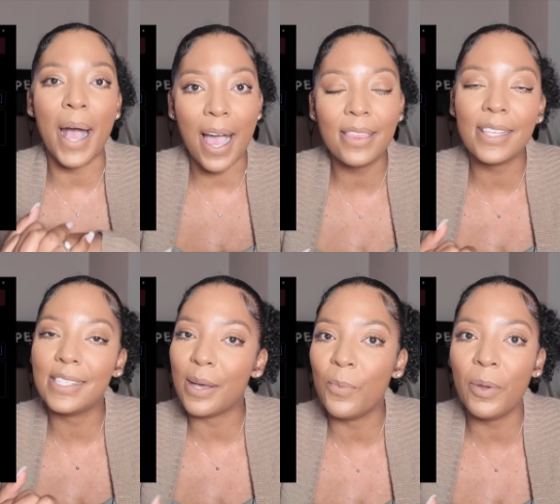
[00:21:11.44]
bot
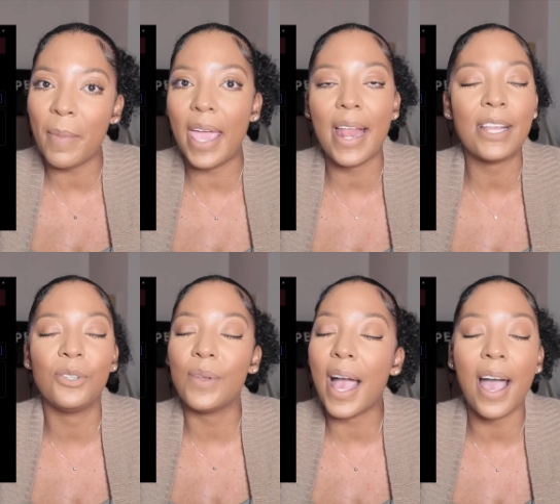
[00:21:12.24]
that someone made. I
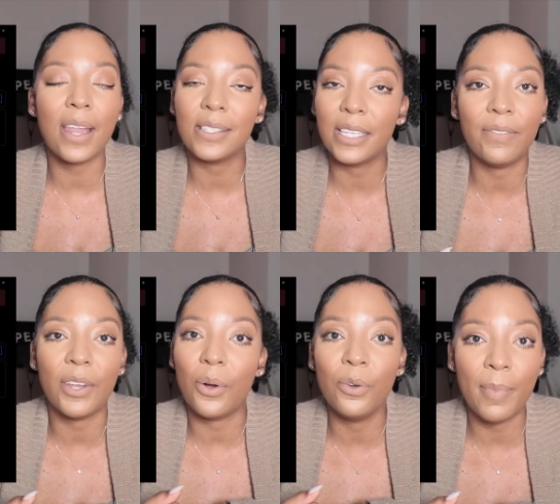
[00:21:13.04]
do not honestly
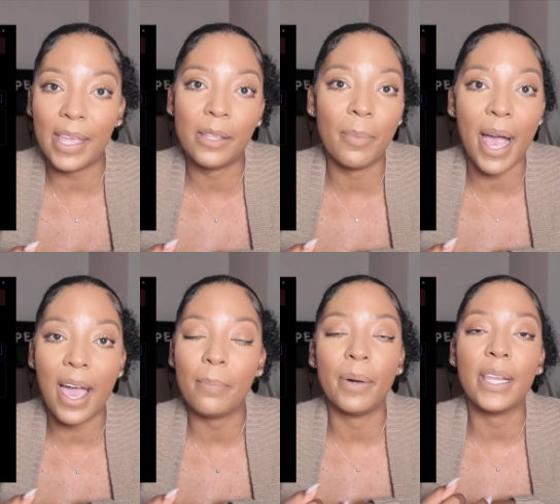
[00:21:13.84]
even know who made the
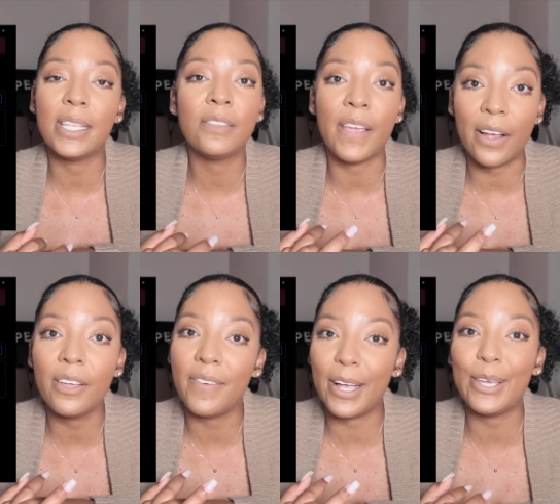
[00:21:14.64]
bot, but it's
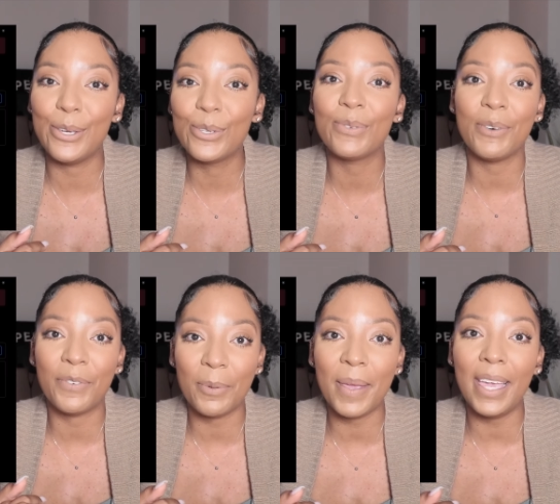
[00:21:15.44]
very, very useful
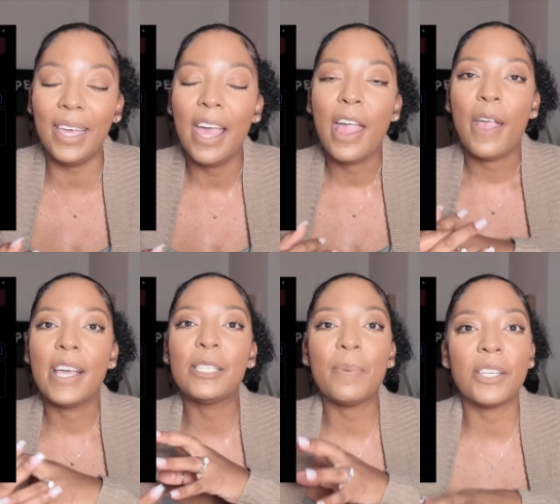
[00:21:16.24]
for me,
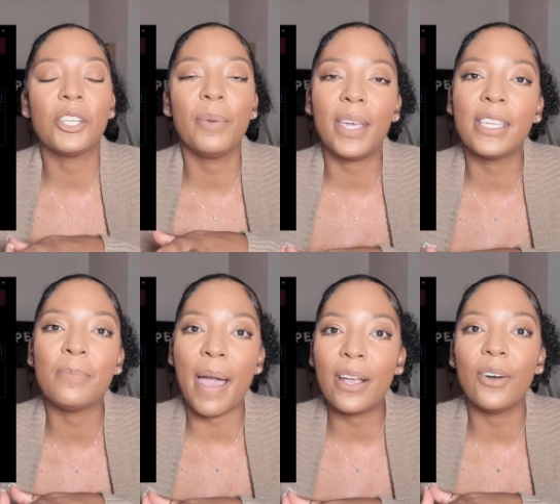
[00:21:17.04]
especially
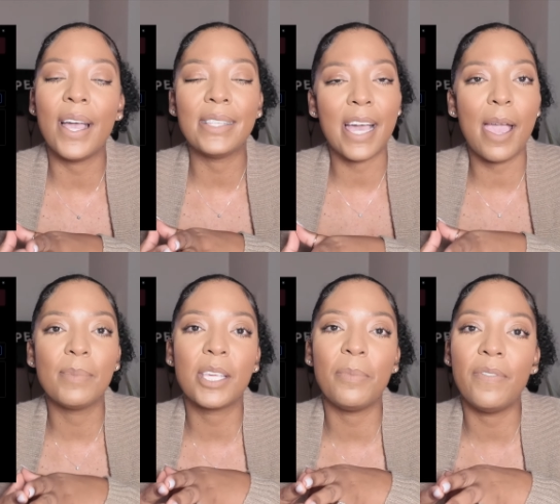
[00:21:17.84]
because Michael at
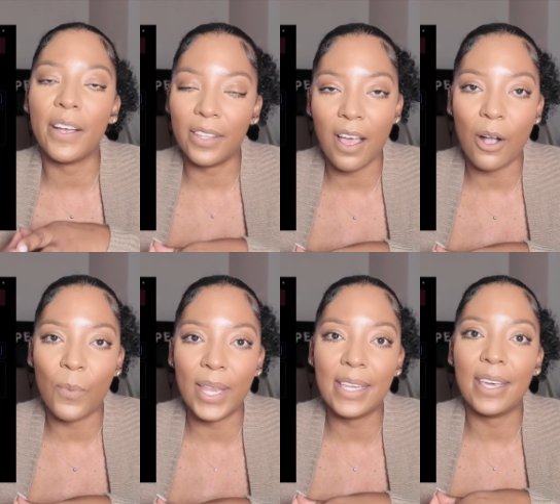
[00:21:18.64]
times can be very
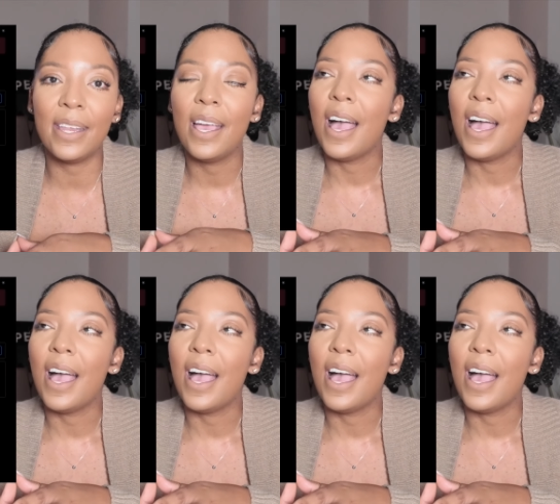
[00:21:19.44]
long-winded.